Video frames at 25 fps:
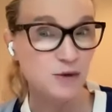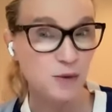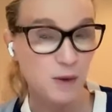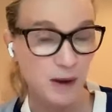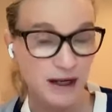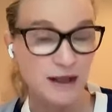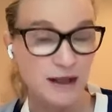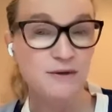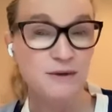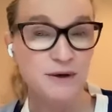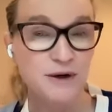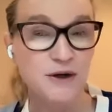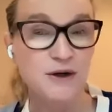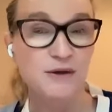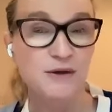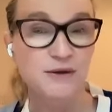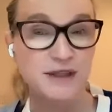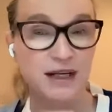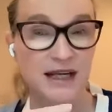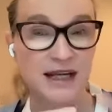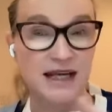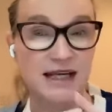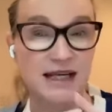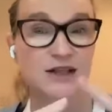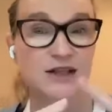
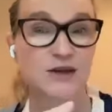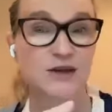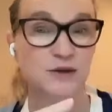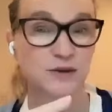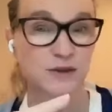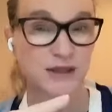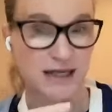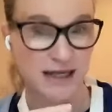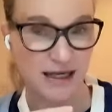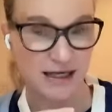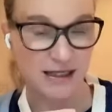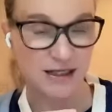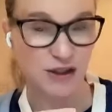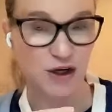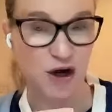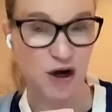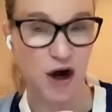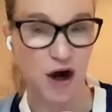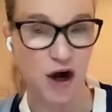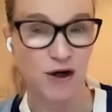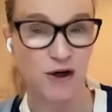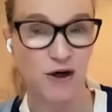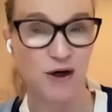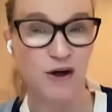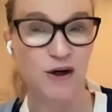23-year-old niece, who's his
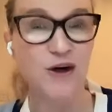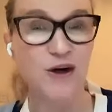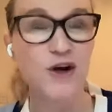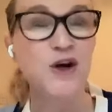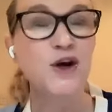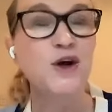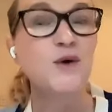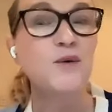daughter,